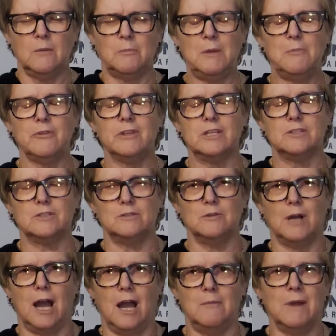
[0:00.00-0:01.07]
People that do
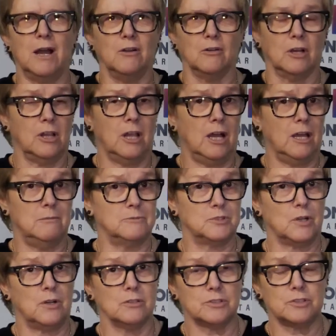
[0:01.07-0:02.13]
high mountain climbs
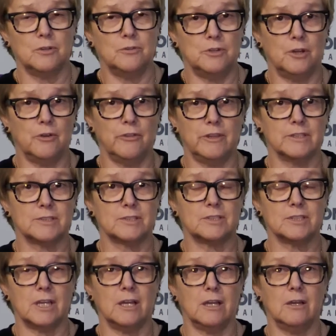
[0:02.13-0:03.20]
also know
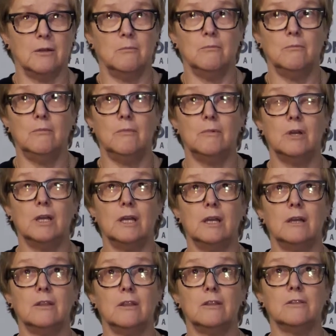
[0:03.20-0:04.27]
this
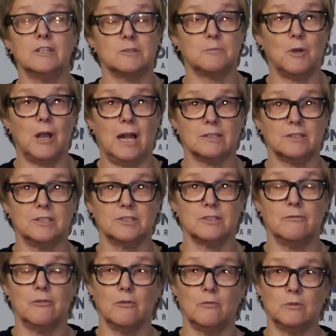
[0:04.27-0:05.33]
practice
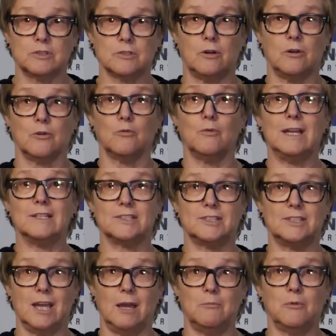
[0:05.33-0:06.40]
of what's called a rest
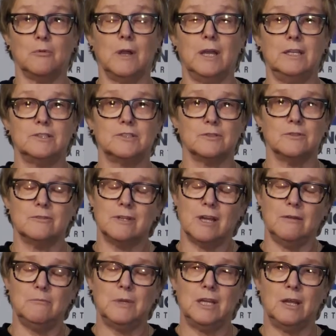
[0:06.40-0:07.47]
step, right? So
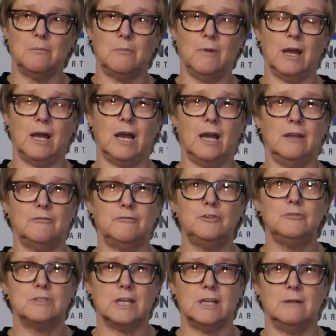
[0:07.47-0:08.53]
I've been up high a
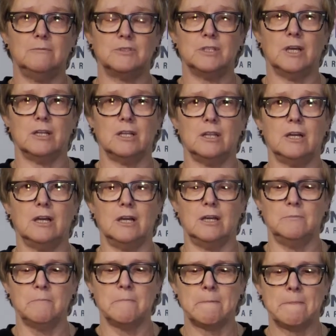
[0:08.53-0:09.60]
few times, not a
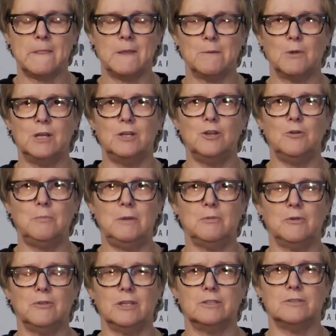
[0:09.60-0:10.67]
lot, but I know
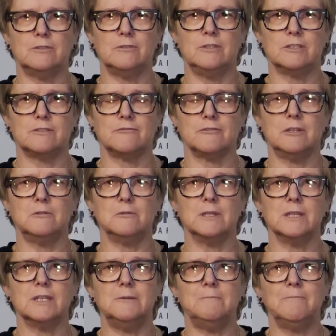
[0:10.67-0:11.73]
people that do this
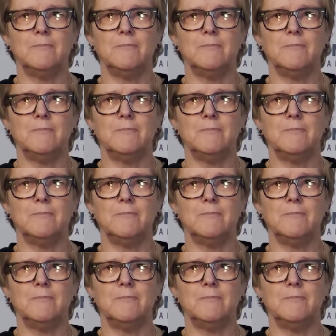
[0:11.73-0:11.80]
frequently.